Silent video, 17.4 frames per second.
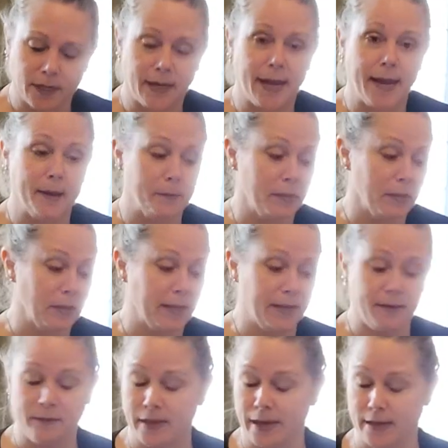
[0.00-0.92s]
can't
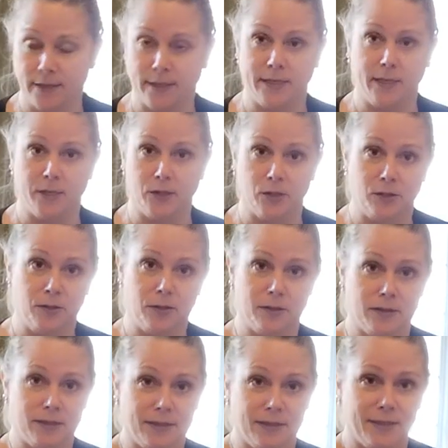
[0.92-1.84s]
believe that deal
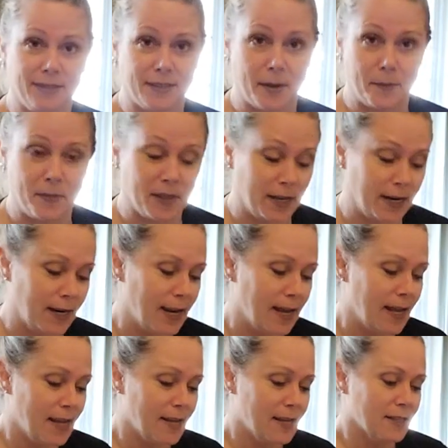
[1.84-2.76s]
something.
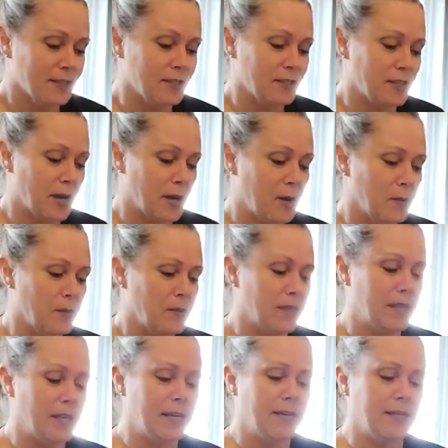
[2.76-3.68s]
So,
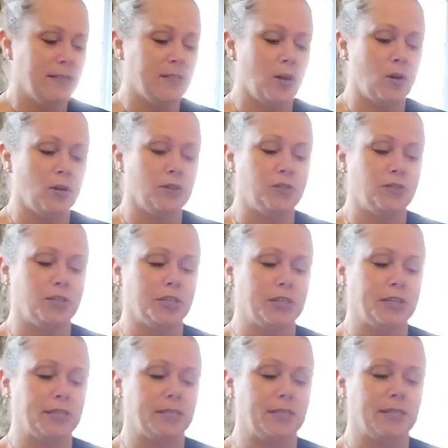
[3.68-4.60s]
these are
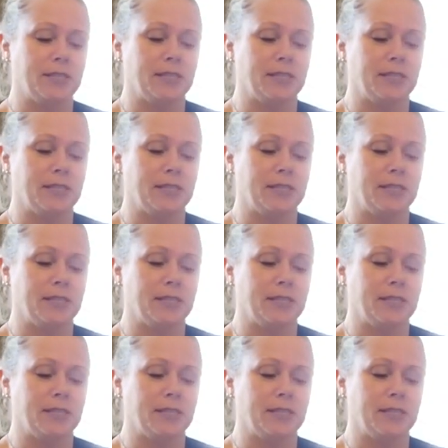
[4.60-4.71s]
just,